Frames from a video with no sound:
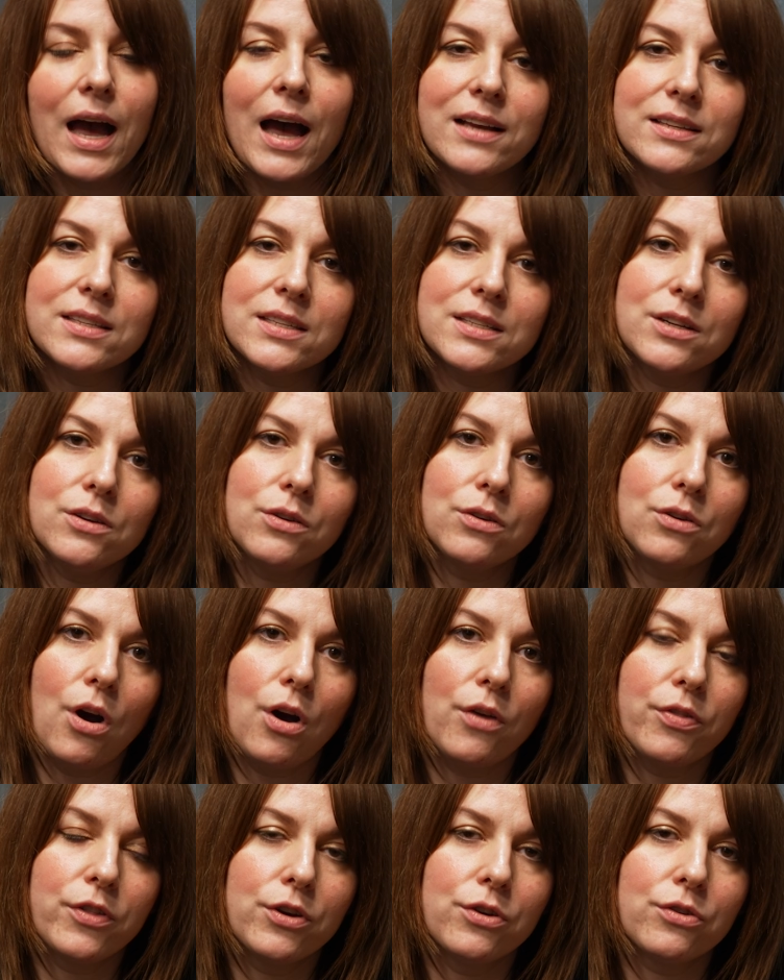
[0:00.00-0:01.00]
has still
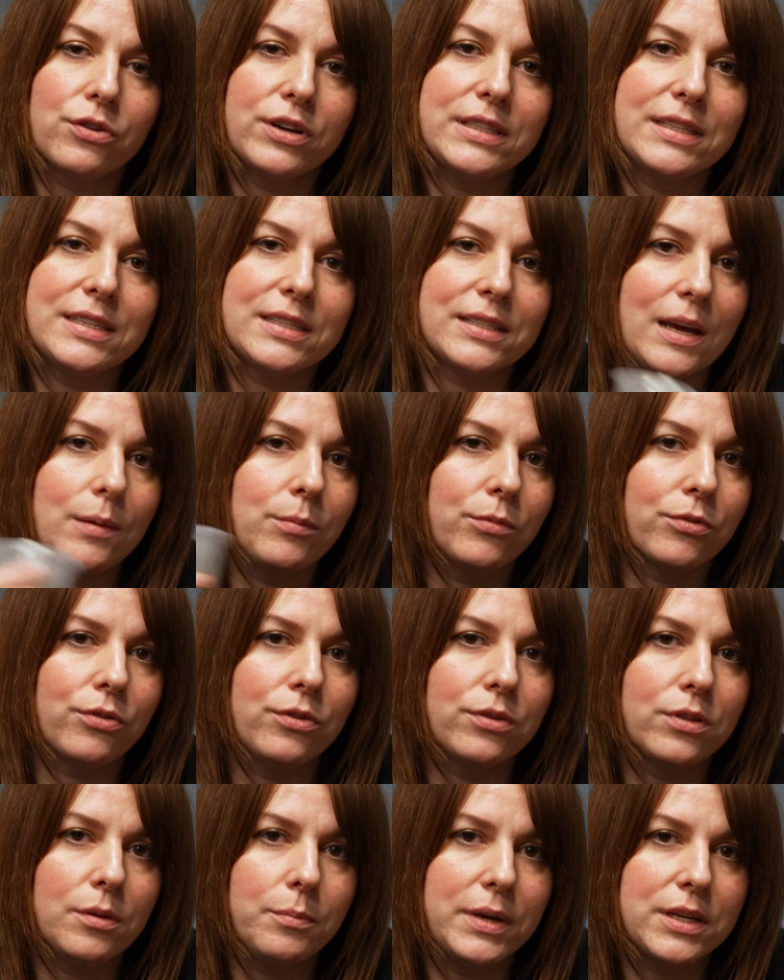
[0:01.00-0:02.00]
got the green stem
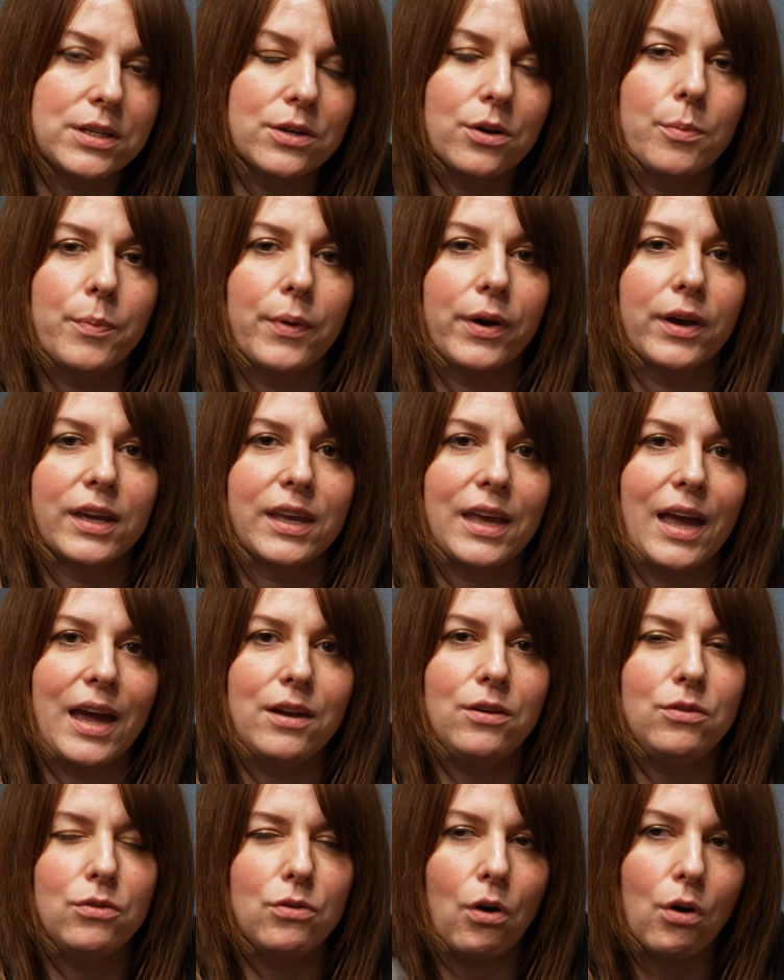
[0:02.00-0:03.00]
through the middle, but
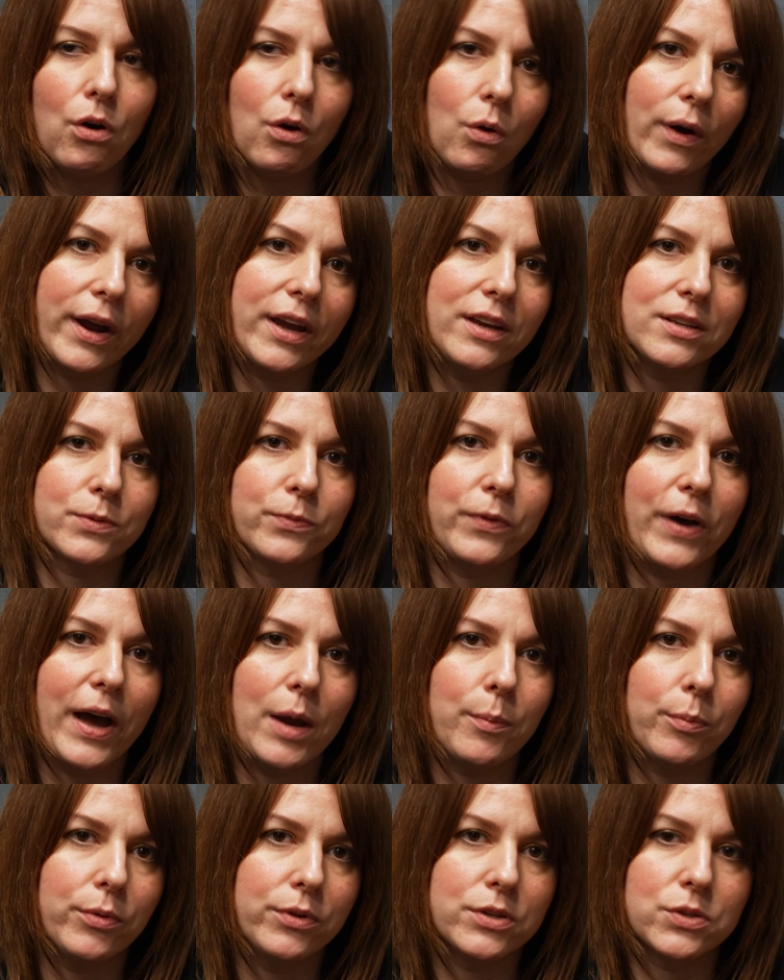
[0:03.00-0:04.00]
again, not quite as
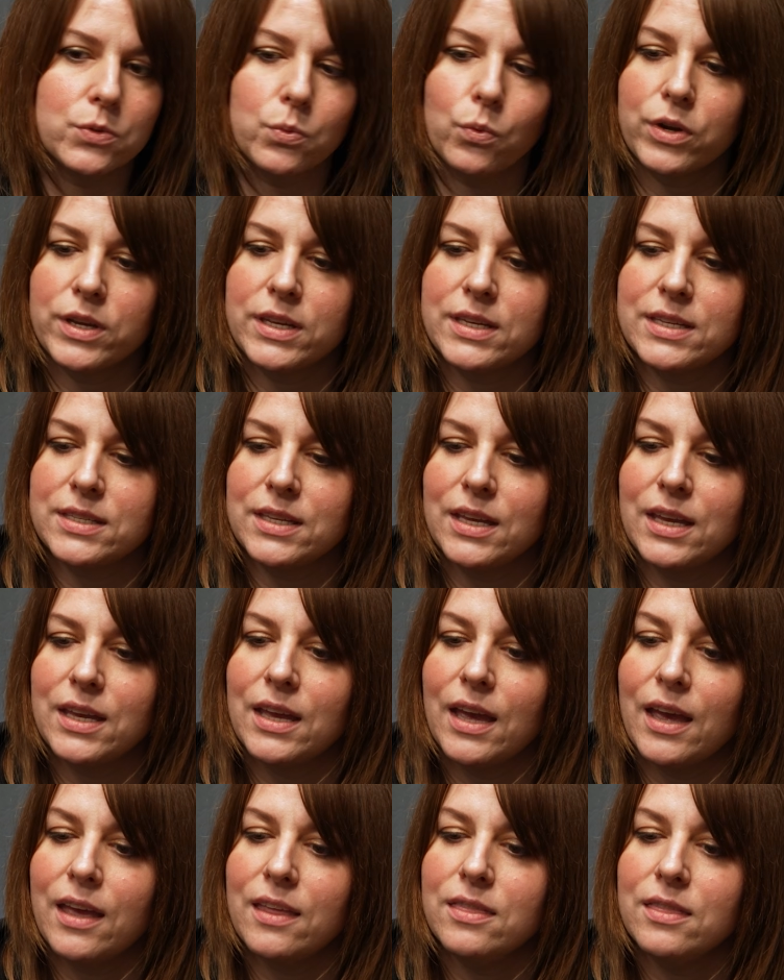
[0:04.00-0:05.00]
vibrant as what you
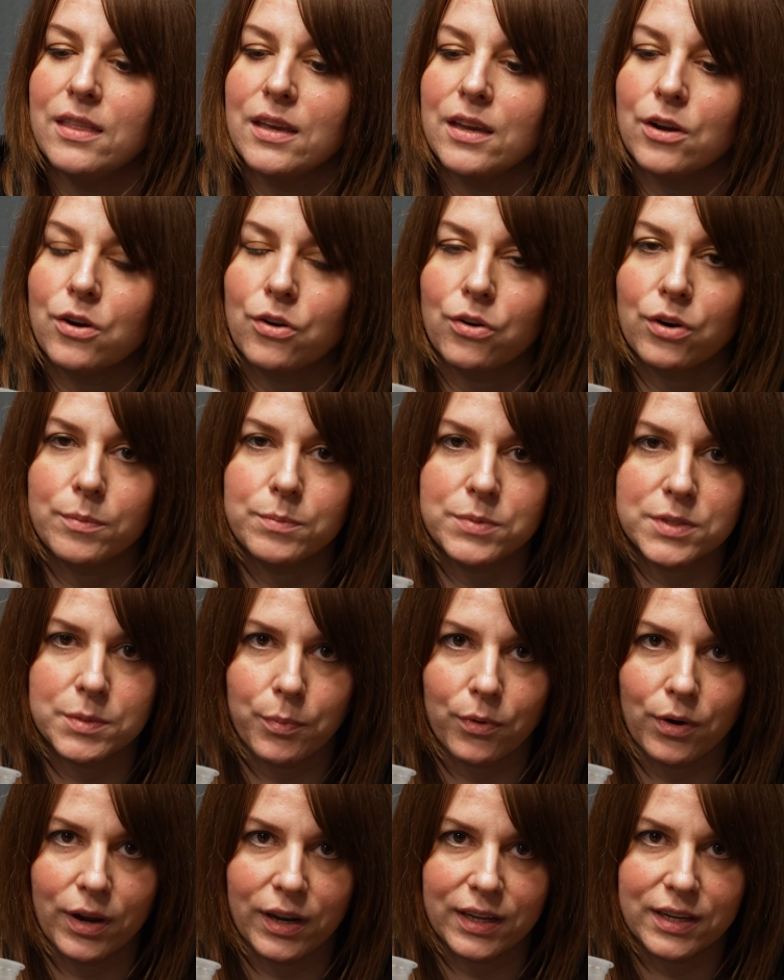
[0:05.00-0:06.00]
see in the Crypt
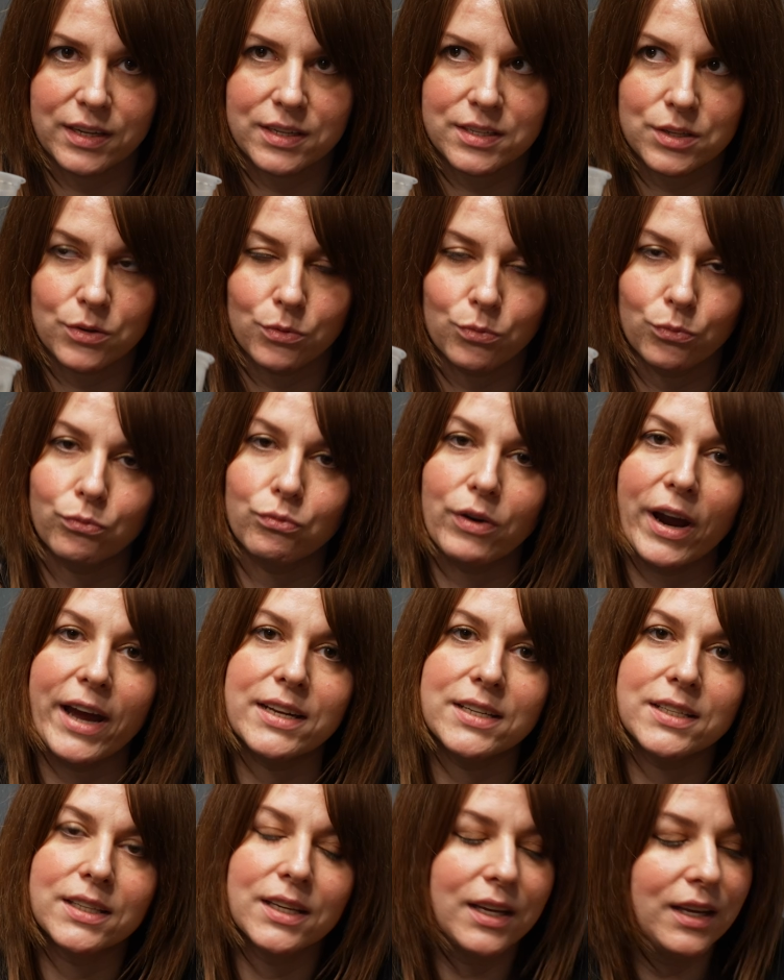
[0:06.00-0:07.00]
Spiralis
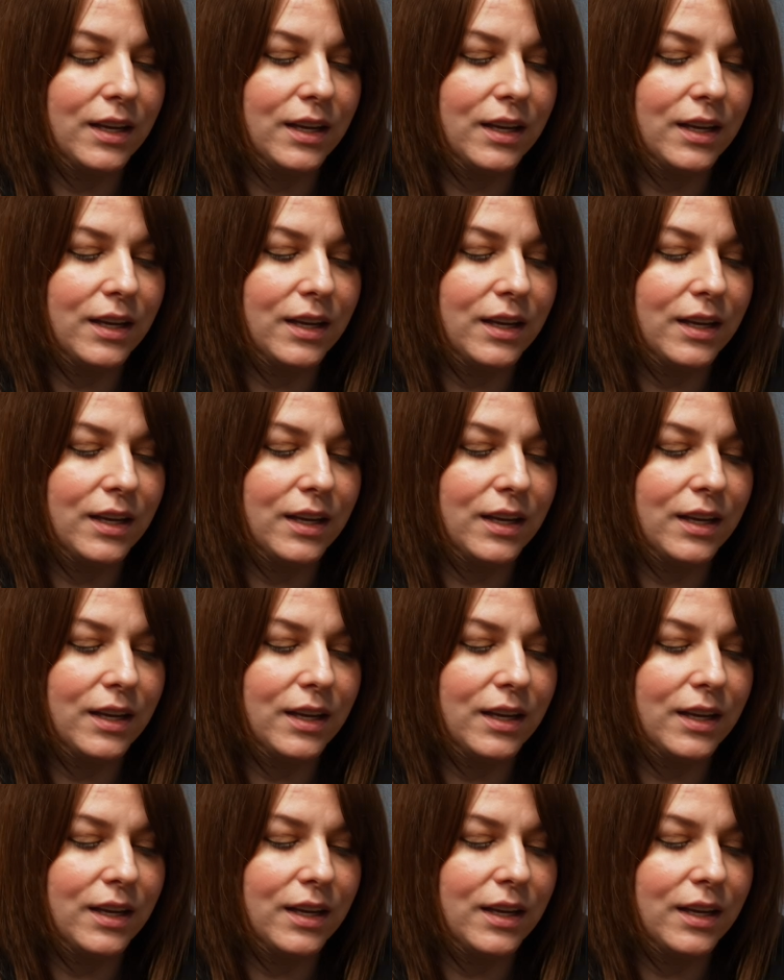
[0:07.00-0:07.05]
red.